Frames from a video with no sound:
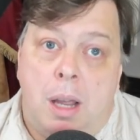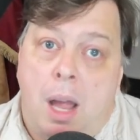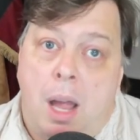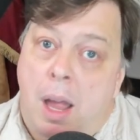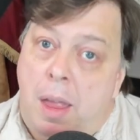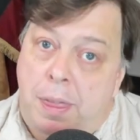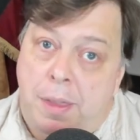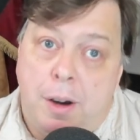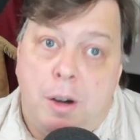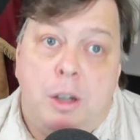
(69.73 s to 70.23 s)

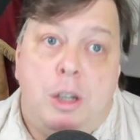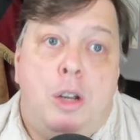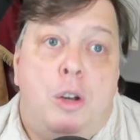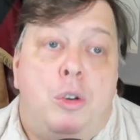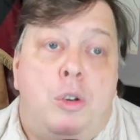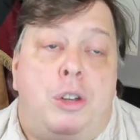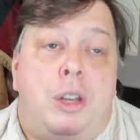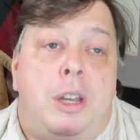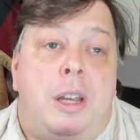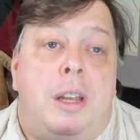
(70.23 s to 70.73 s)
They're
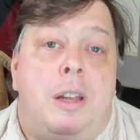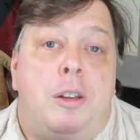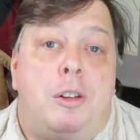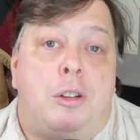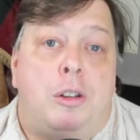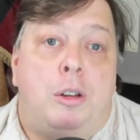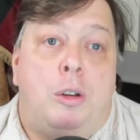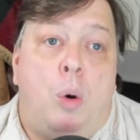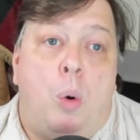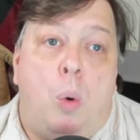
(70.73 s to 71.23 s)
using
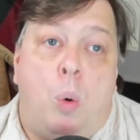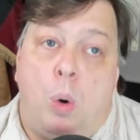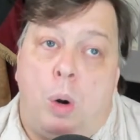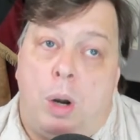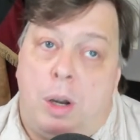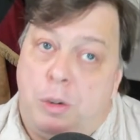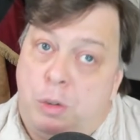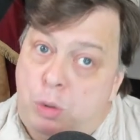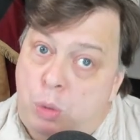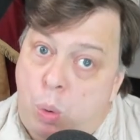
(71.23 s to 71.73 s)
his lore
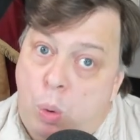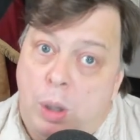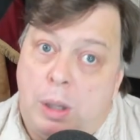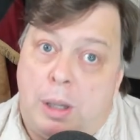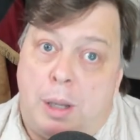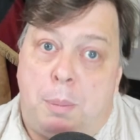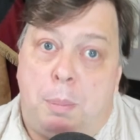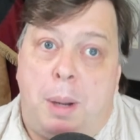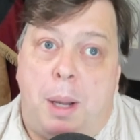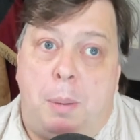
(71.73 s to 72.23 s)
as
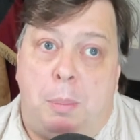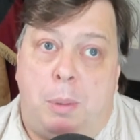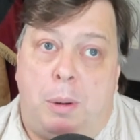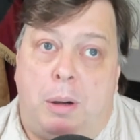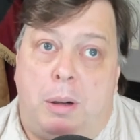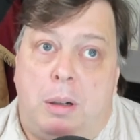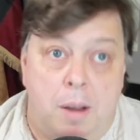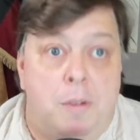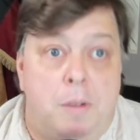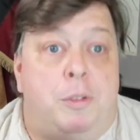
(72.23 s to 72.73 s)
toilet paper.
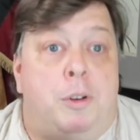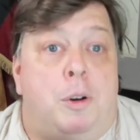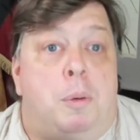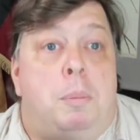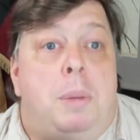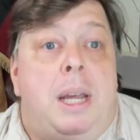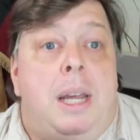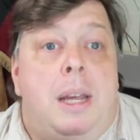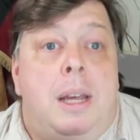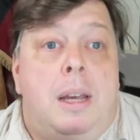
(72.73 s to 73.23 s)
For
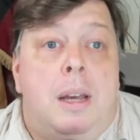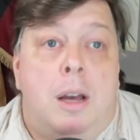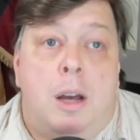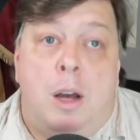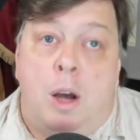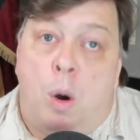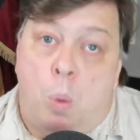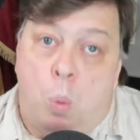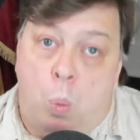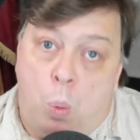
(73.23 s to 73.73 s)
me,
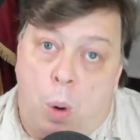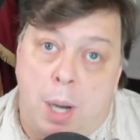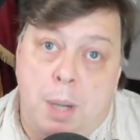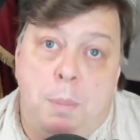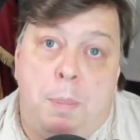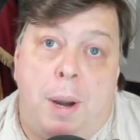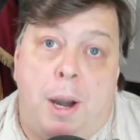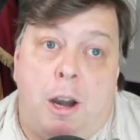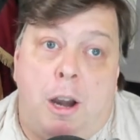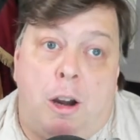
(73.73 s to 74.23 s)
one
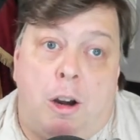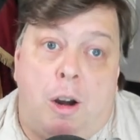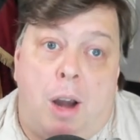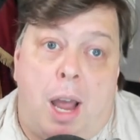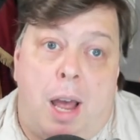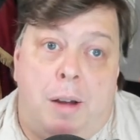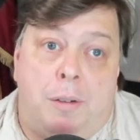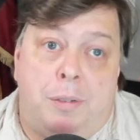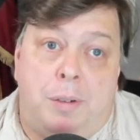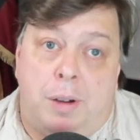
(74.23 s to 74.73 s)

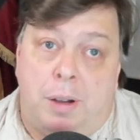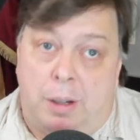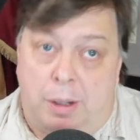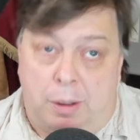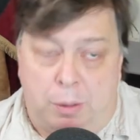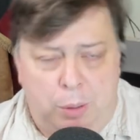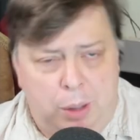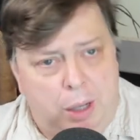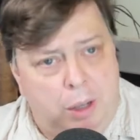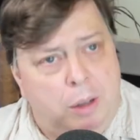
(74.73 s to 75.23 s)
paragraph,
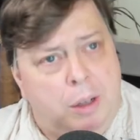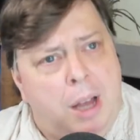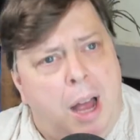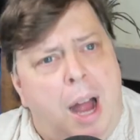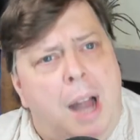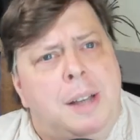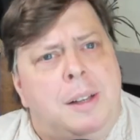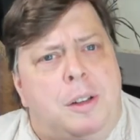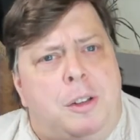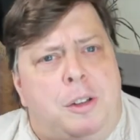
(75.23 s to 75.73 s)
well,
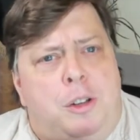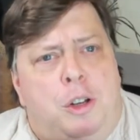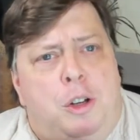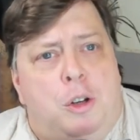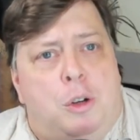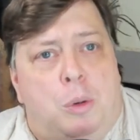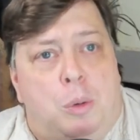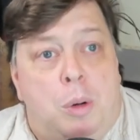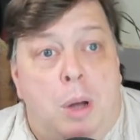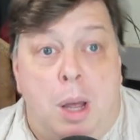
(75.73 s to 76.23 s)
kinda
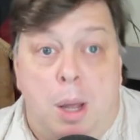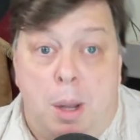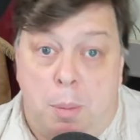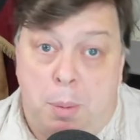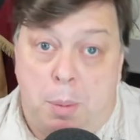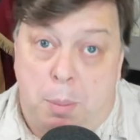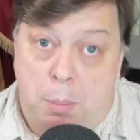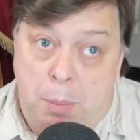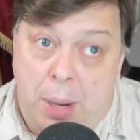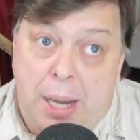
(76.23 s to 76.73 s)
two,
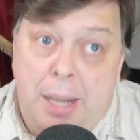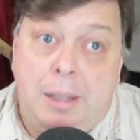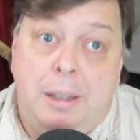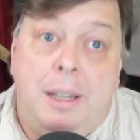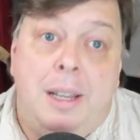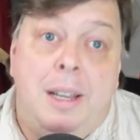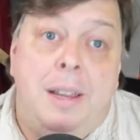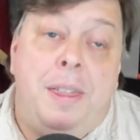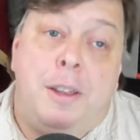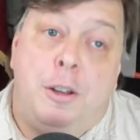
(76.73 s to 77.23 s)
but
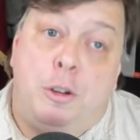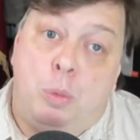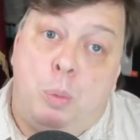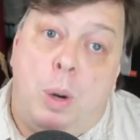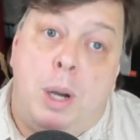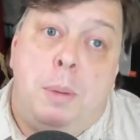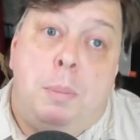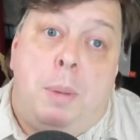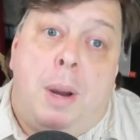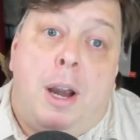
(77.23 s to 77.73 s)
mainly this
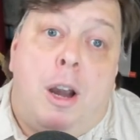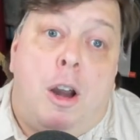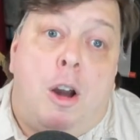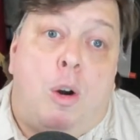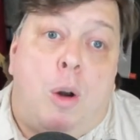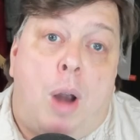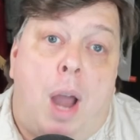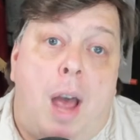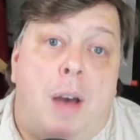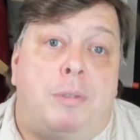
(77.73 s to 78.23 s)
one
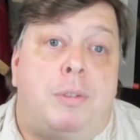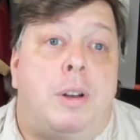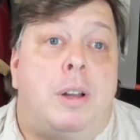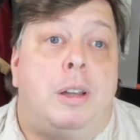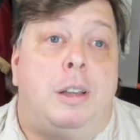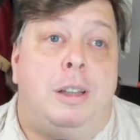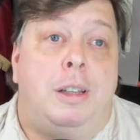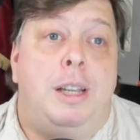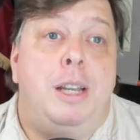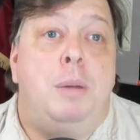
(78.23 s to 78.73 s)
paragraph
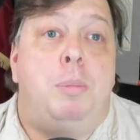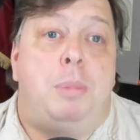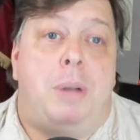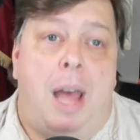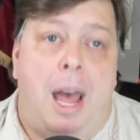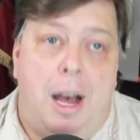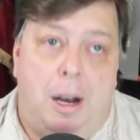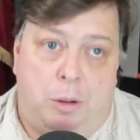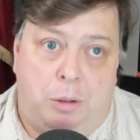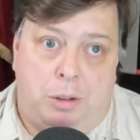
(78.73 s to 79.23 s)
leaped
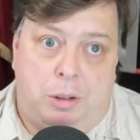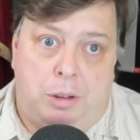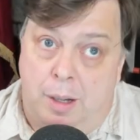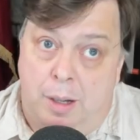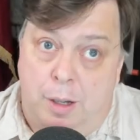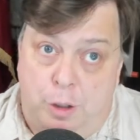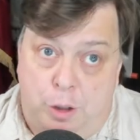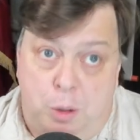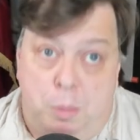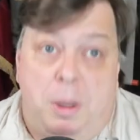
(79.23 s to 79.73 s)
out.
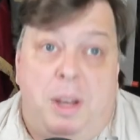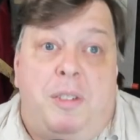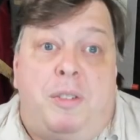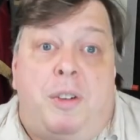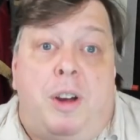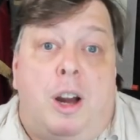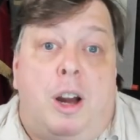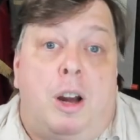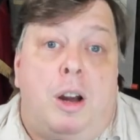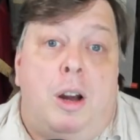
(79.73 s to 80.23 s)
To be
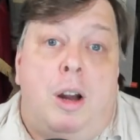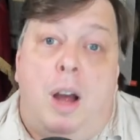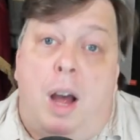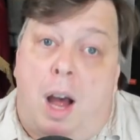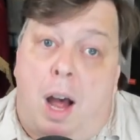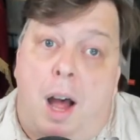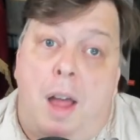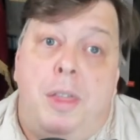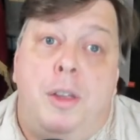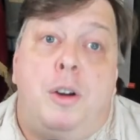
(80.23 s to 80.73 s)
fair,
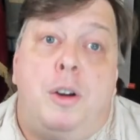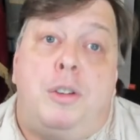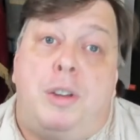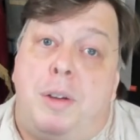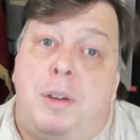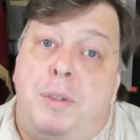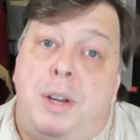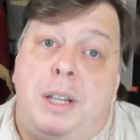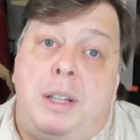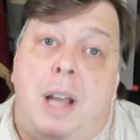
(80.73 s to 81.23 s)
others
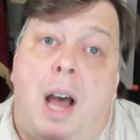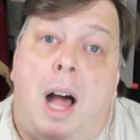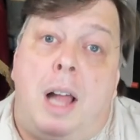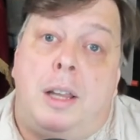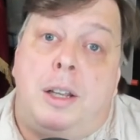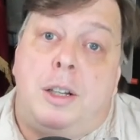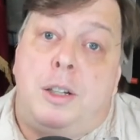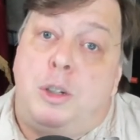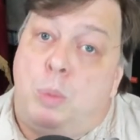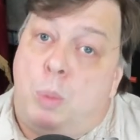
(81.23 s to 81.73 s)
have
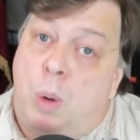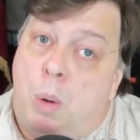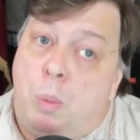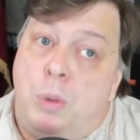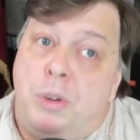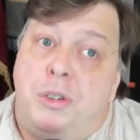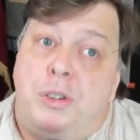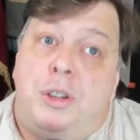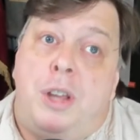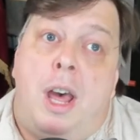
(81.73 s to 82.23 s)
acknowledged what
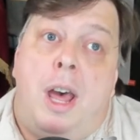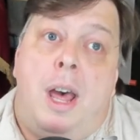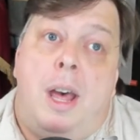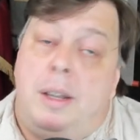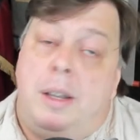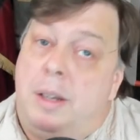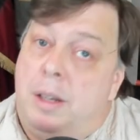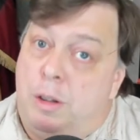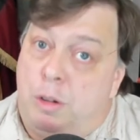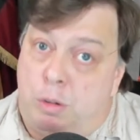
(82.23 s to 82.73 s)
was
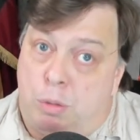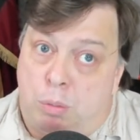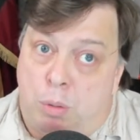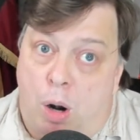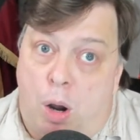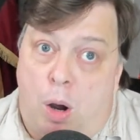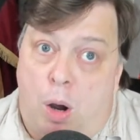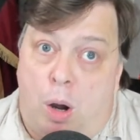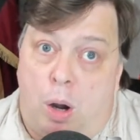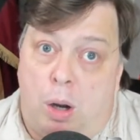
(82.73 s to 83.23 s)
said is
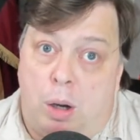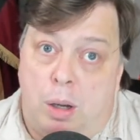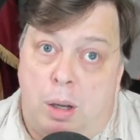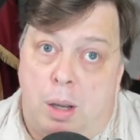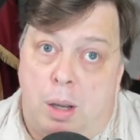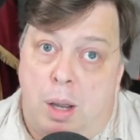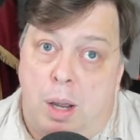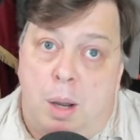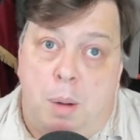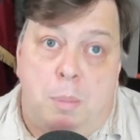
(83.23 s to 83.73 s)
wrong,
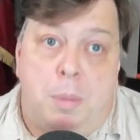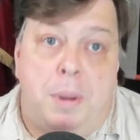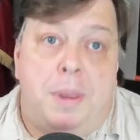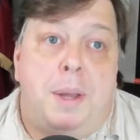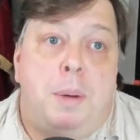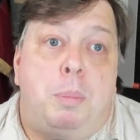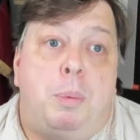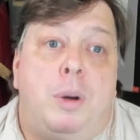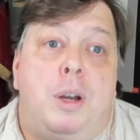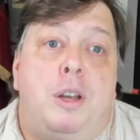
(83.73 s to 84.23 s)
but they
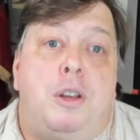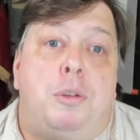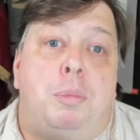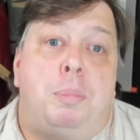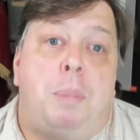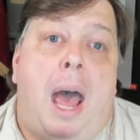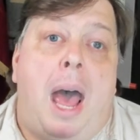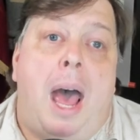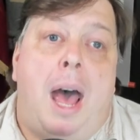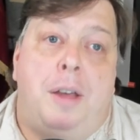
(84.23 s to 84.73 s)
breeze
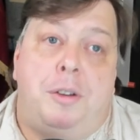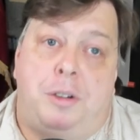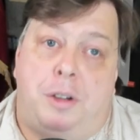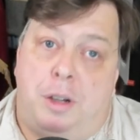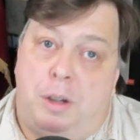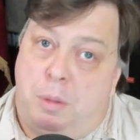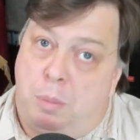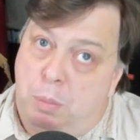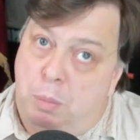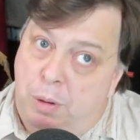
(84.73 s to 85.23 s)
past
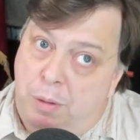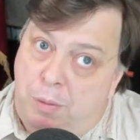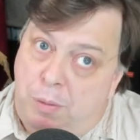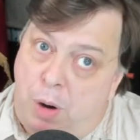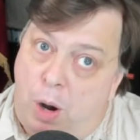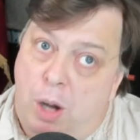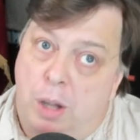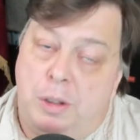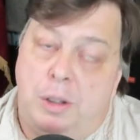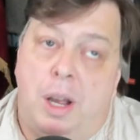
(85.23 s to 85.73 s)
it, move
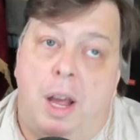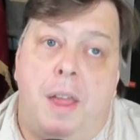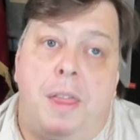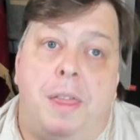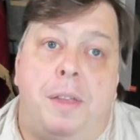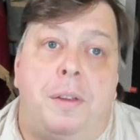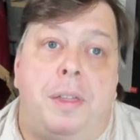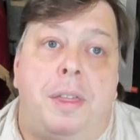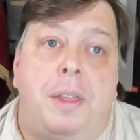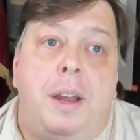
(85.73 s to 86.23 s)
on to
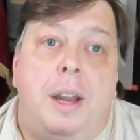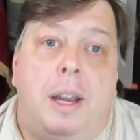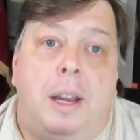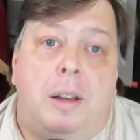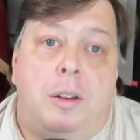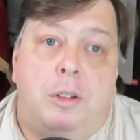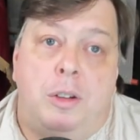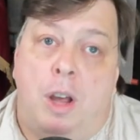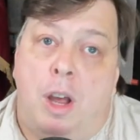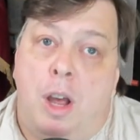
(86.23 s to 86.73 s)
other
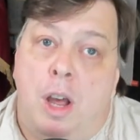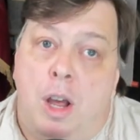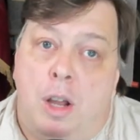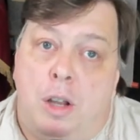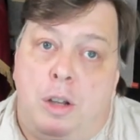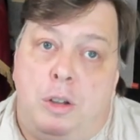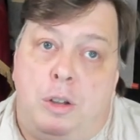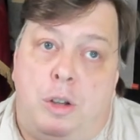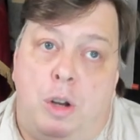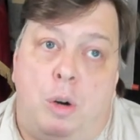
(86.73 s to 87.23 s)
things,
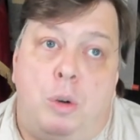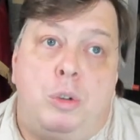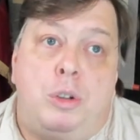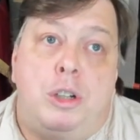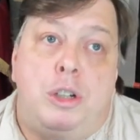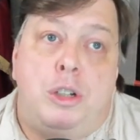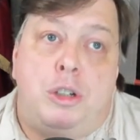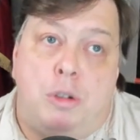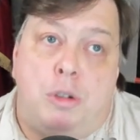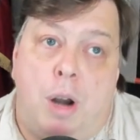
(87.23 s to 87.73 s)
don't
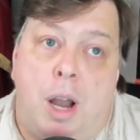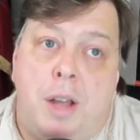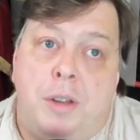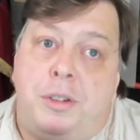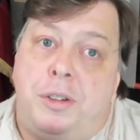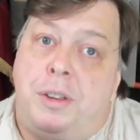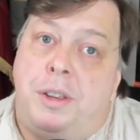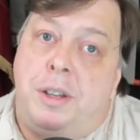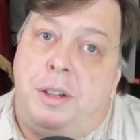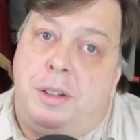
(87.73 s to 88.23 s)

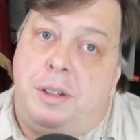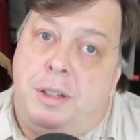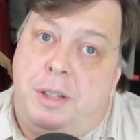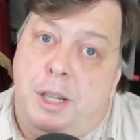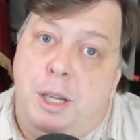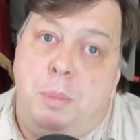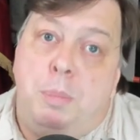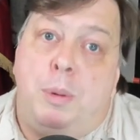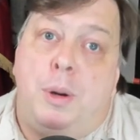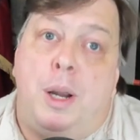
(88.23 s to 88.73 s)
address the
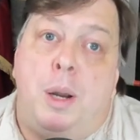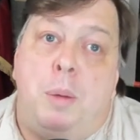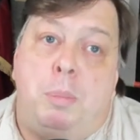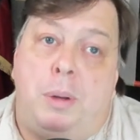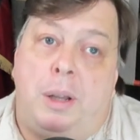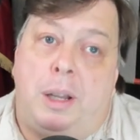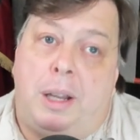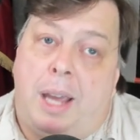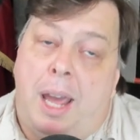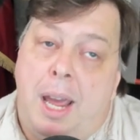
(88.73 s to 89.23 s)
deeper
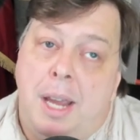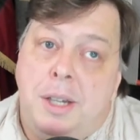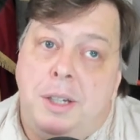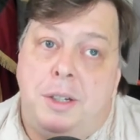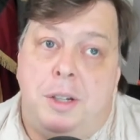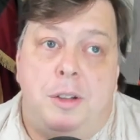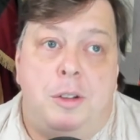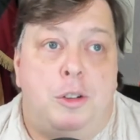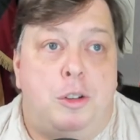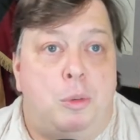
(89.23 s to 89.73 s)

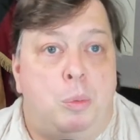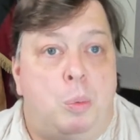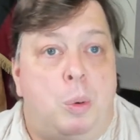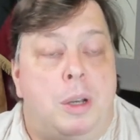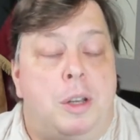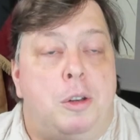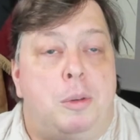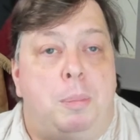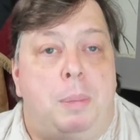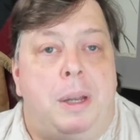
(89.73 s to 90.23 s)
implications of
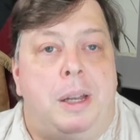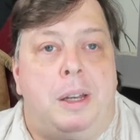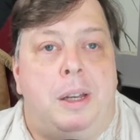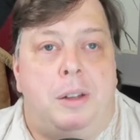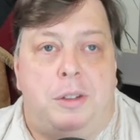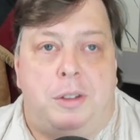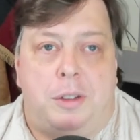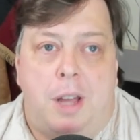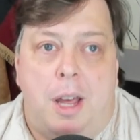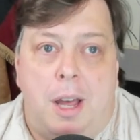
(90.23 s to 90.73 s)
what is being
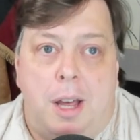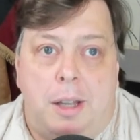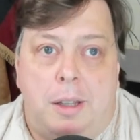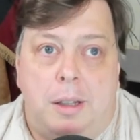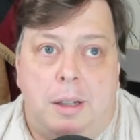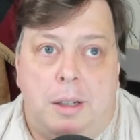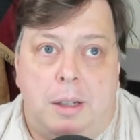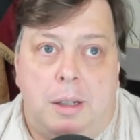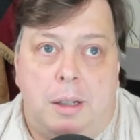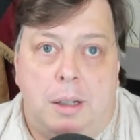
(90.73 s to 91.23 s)
said.
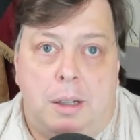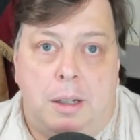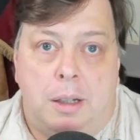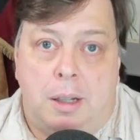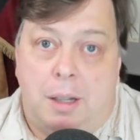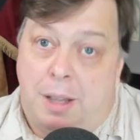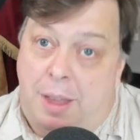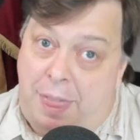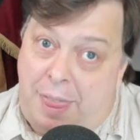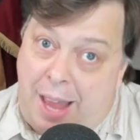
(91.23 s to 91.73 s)

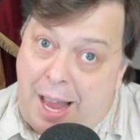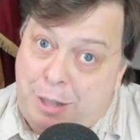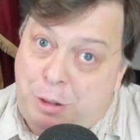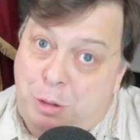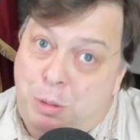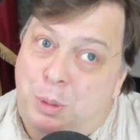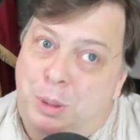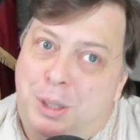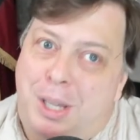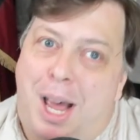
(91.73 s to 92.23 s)

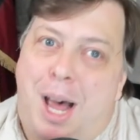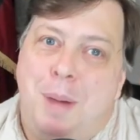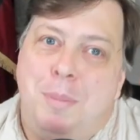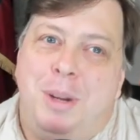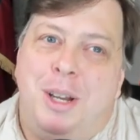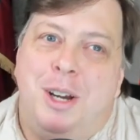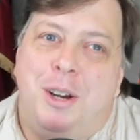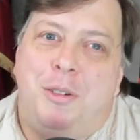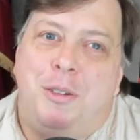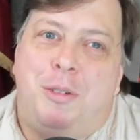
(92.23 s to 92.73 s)
That's what I'm
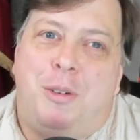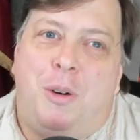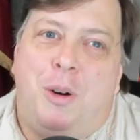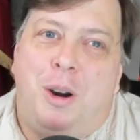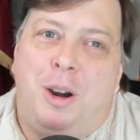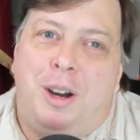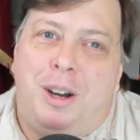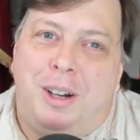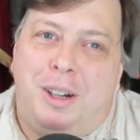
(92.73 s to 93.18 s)
here for.